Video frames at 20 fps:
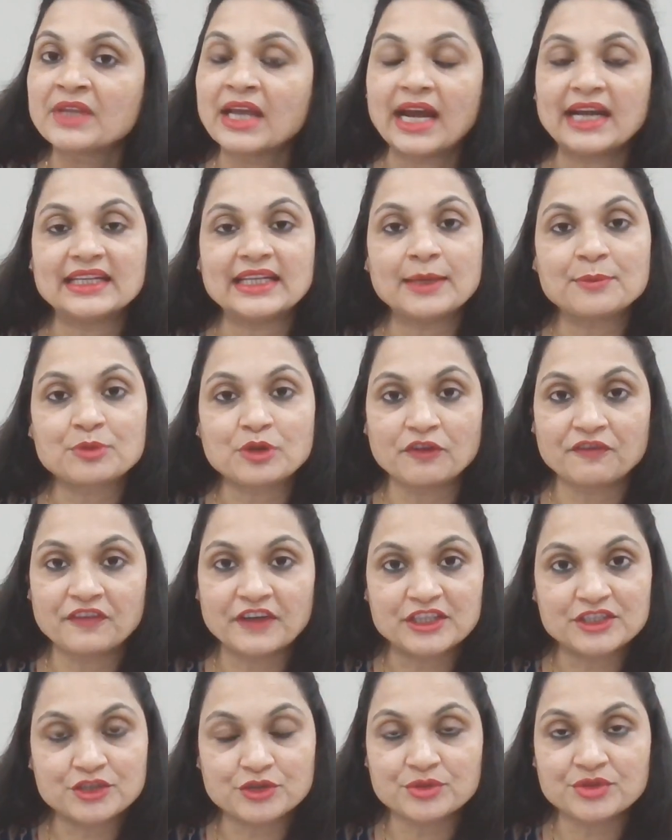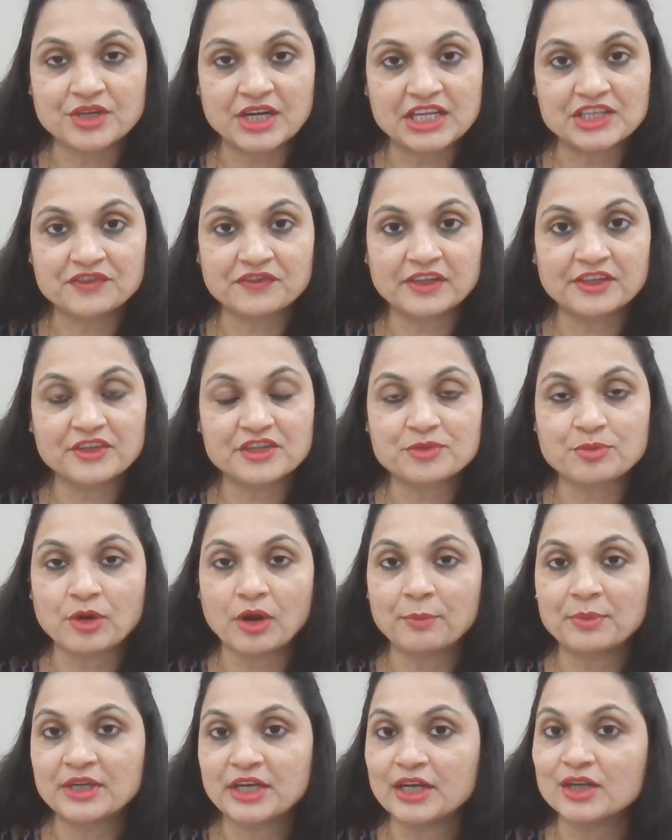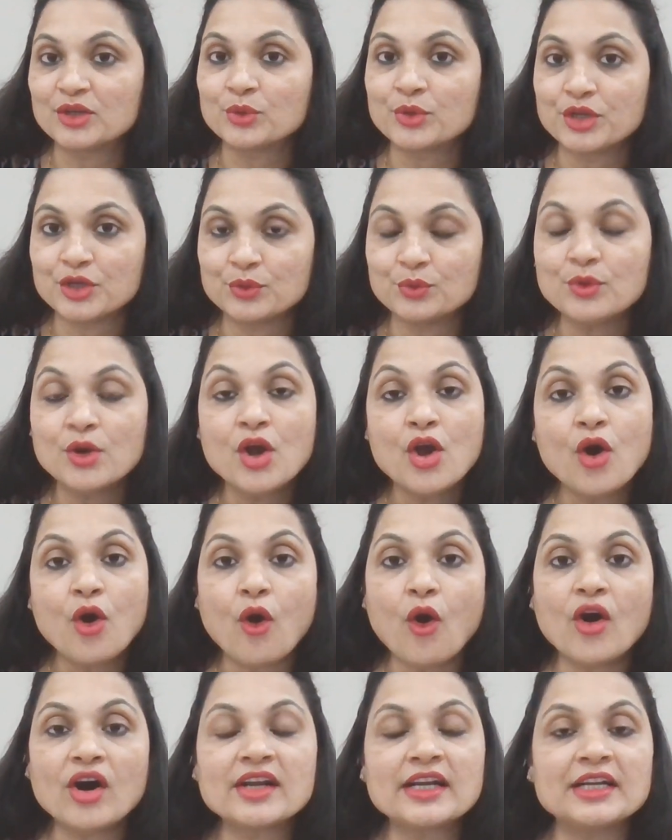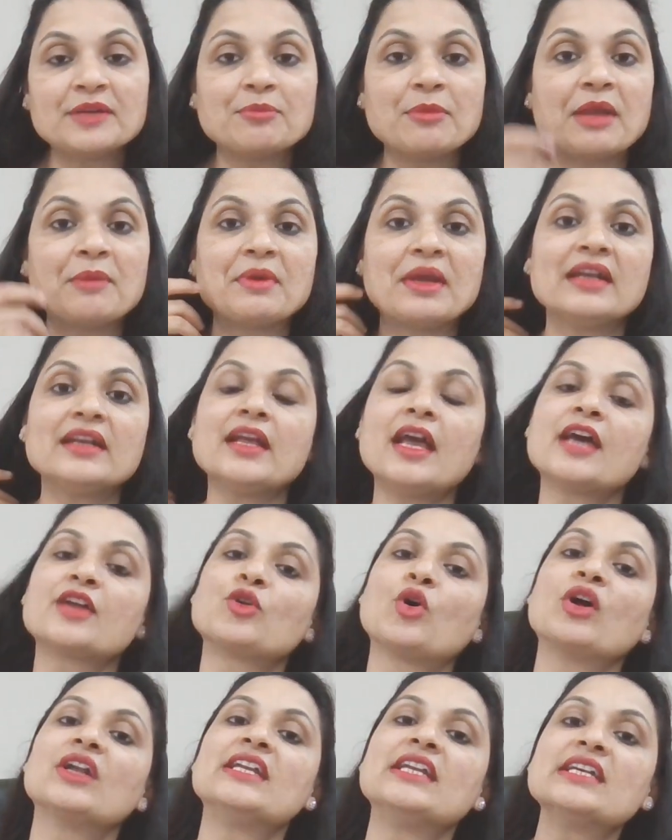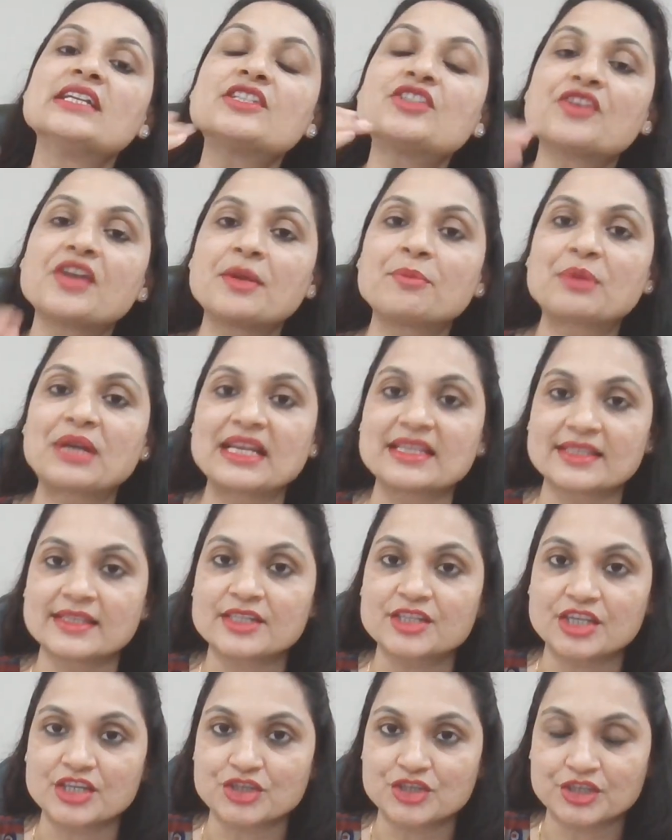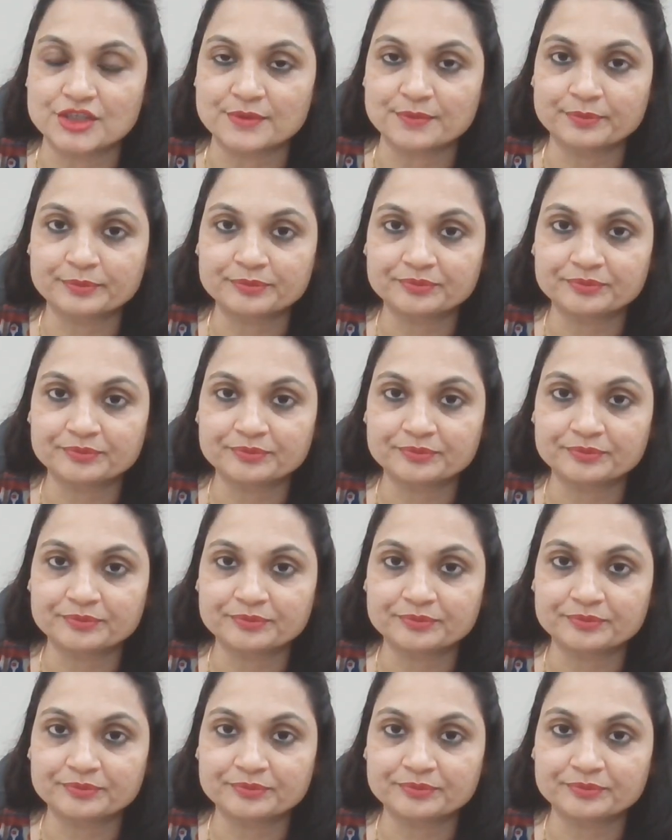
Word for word: and I profess to transfer this property to you, or it may be an erroneous representation.